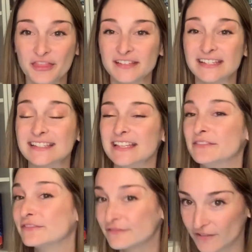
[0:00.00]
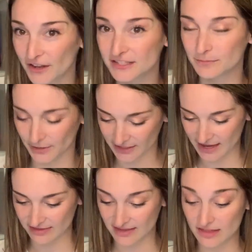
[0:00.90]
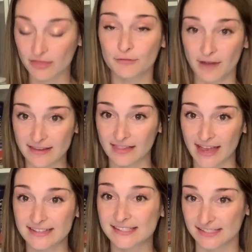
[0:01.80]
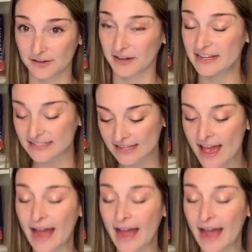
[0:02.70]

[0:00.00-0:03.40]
This is the first book in the Threadlight series.